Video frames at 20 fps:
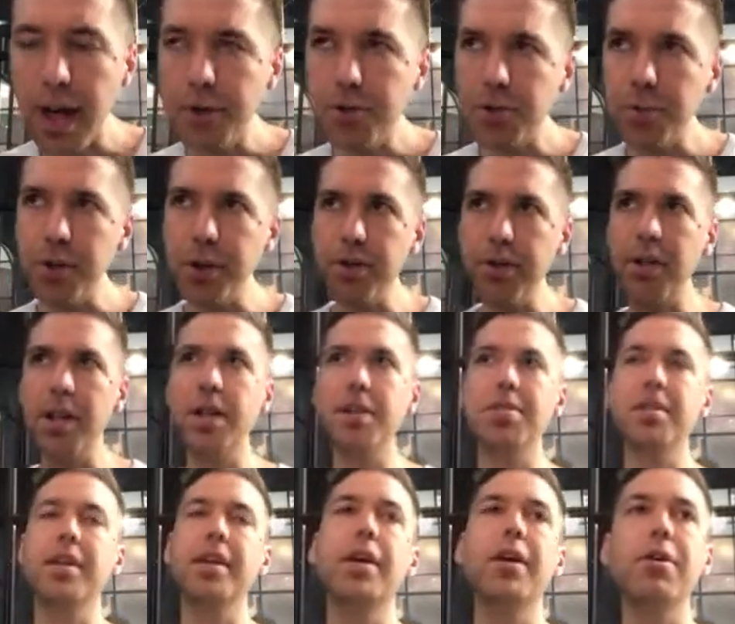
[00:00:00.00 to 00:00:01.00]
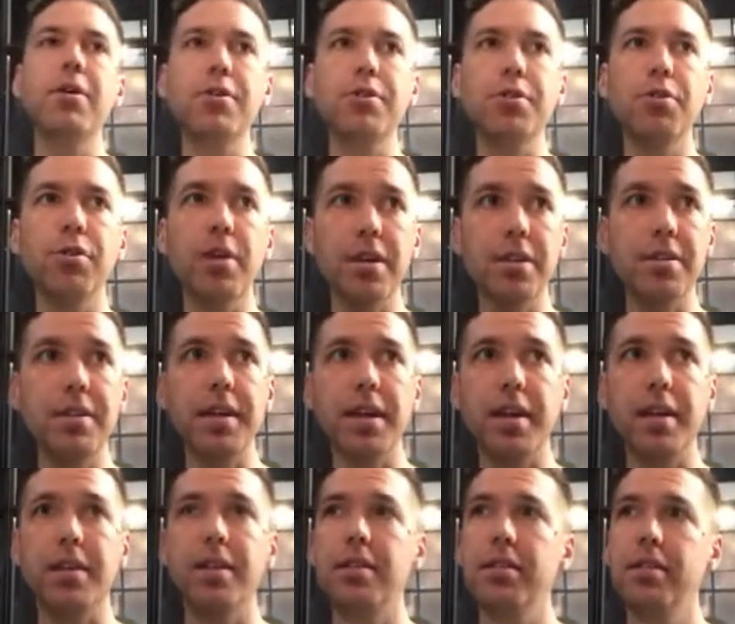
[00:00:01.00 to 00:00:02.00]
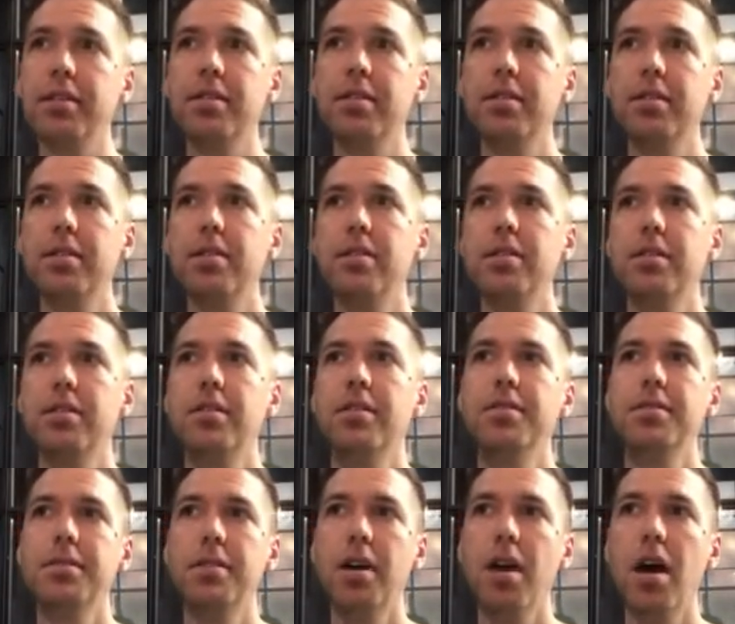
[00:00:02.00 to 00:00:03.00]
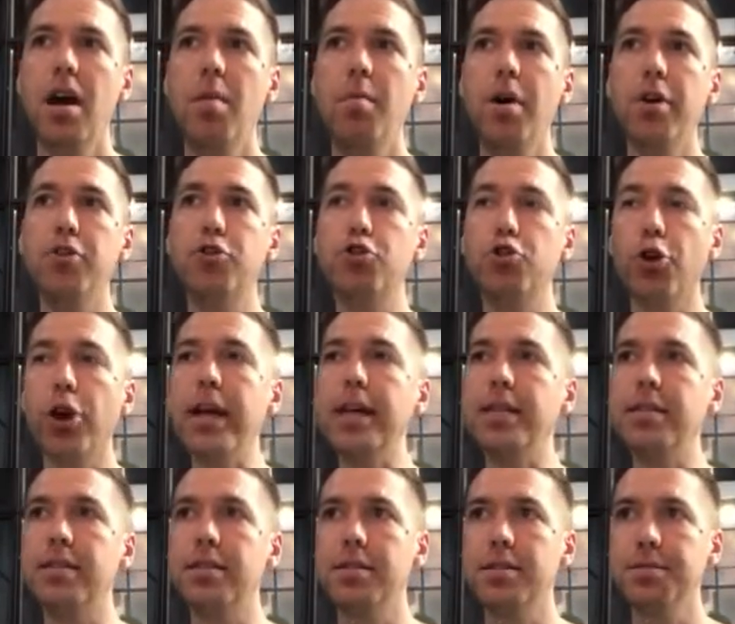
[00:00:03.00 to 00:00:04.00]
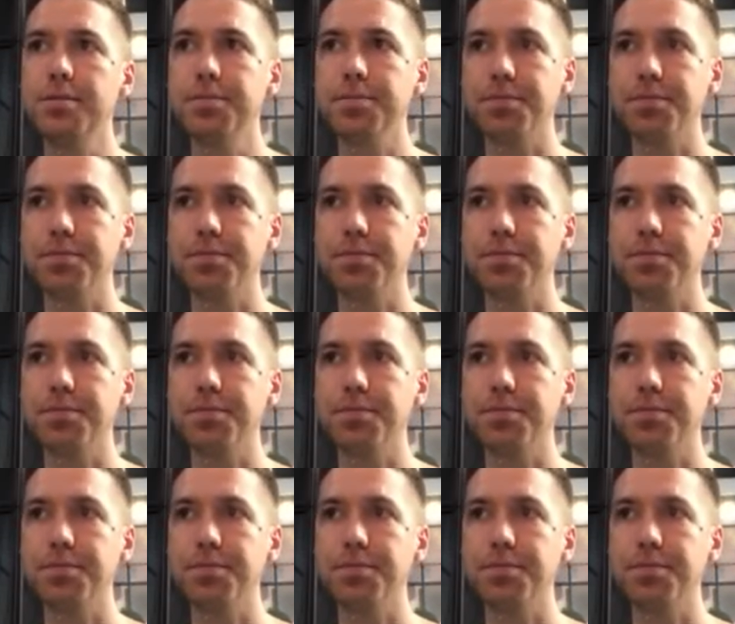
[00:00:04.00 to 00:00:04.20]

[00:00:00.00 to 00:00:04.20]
attribute is a characteristic, a trait.